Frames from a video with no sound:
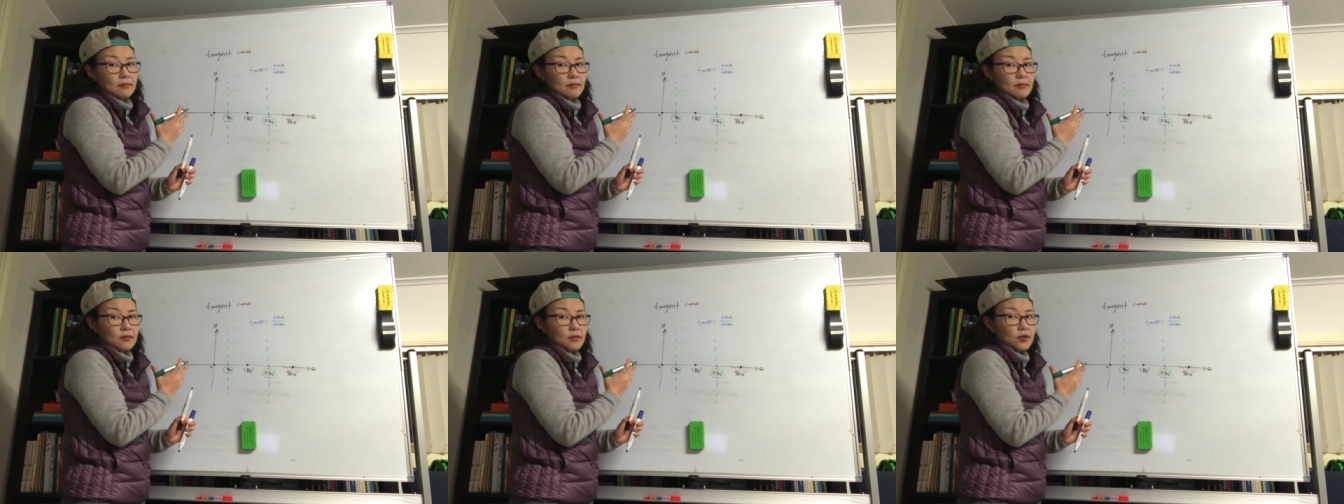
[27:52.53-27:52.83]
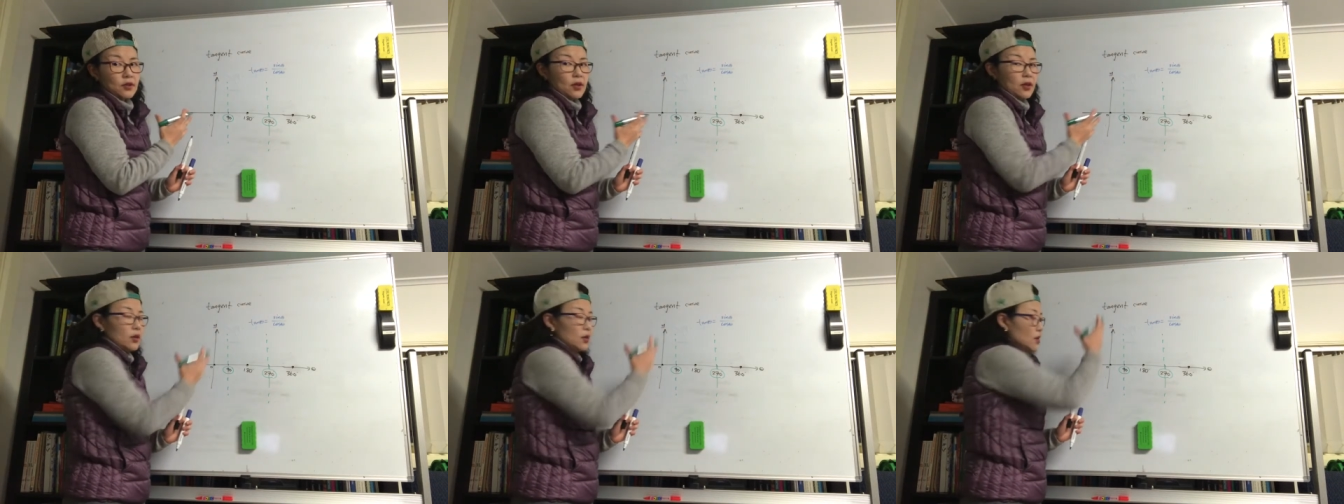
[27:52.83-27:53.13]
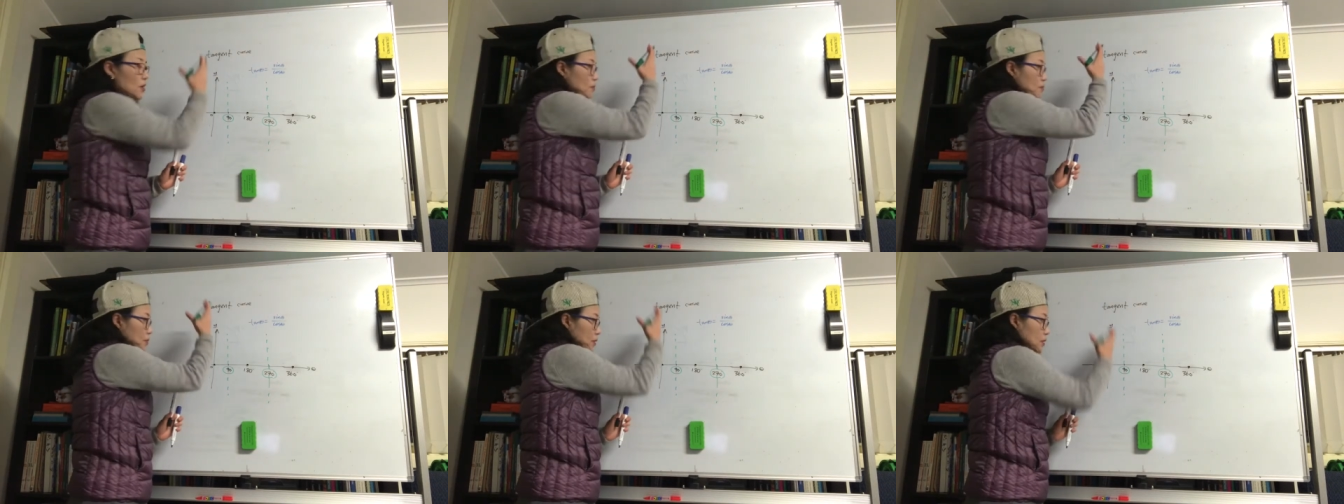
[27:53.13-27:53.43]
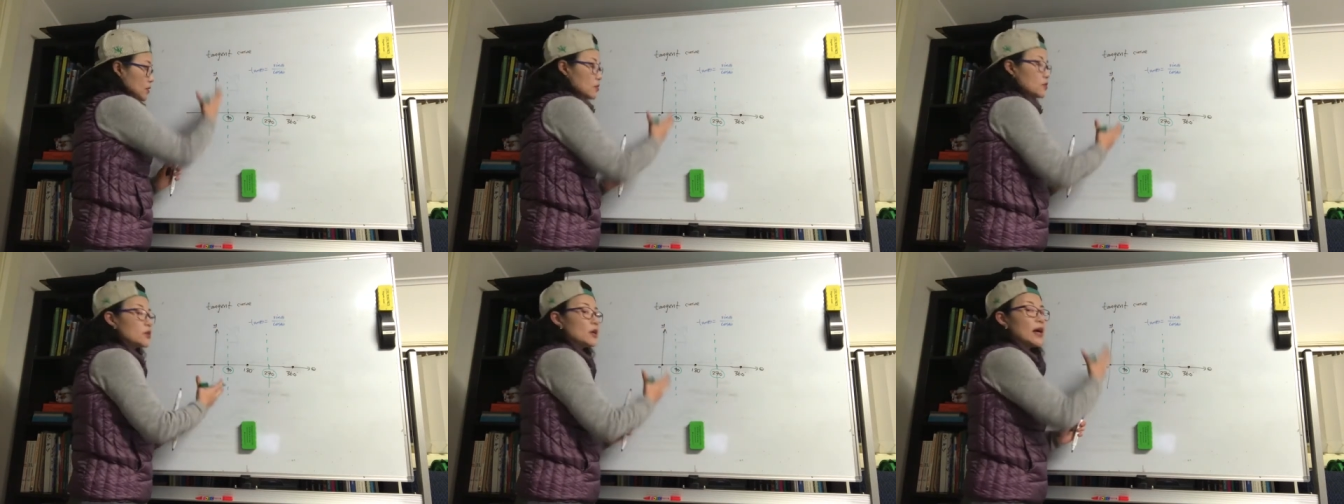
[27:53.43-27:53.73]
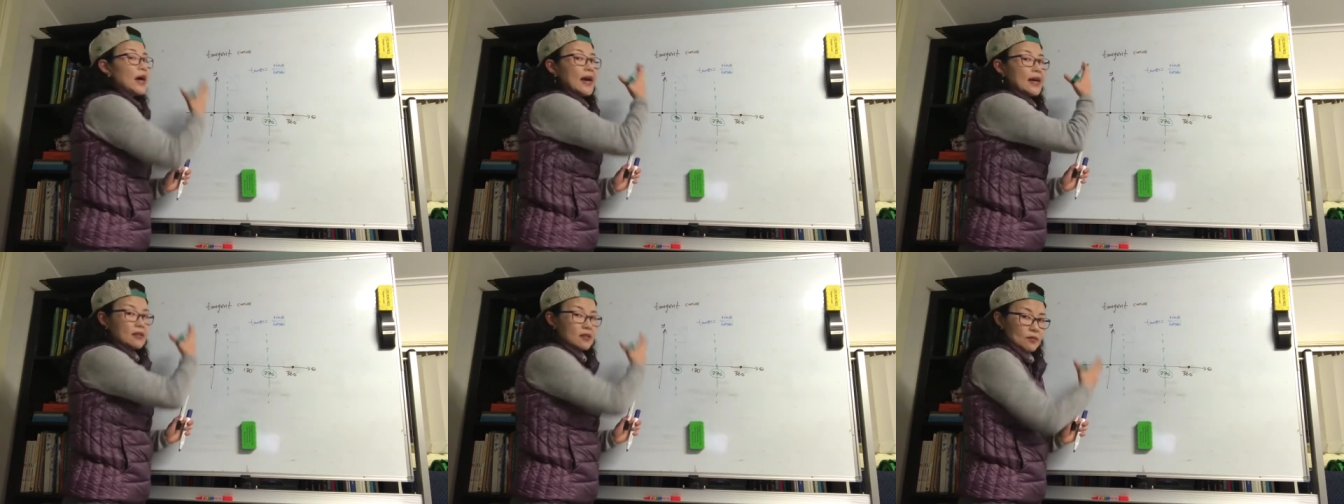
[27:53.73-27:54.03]
So build the
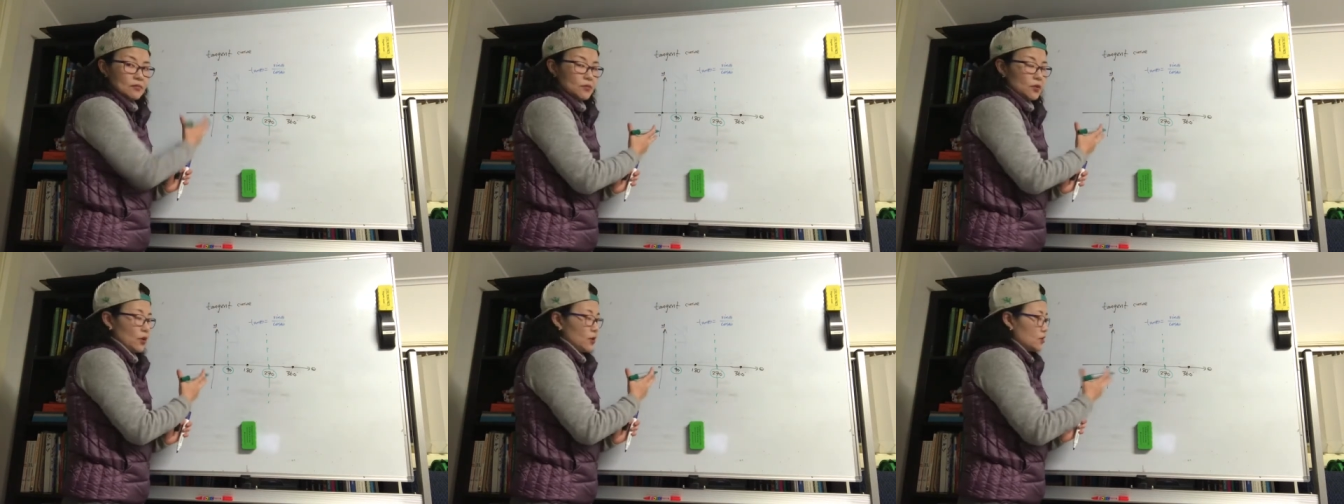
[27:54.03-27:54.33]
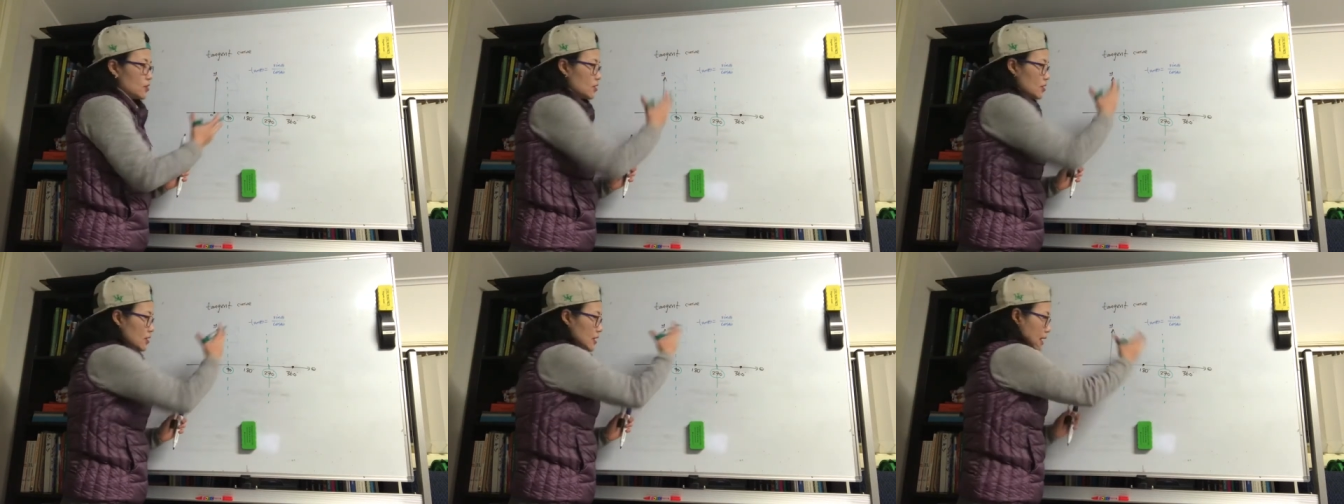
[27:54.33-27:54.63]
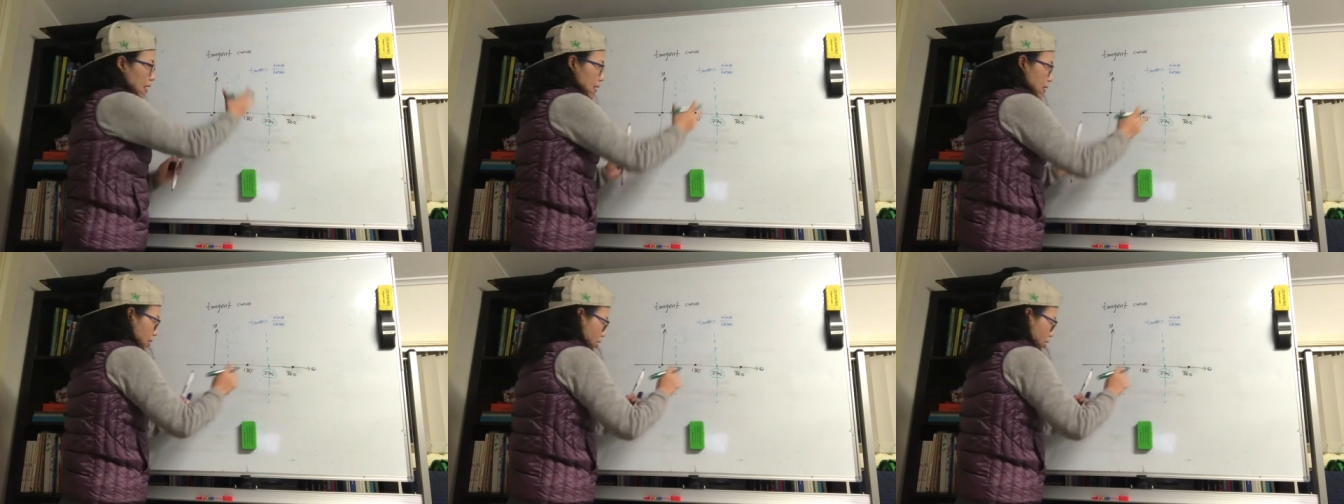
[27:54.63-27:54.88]
asymptotes there.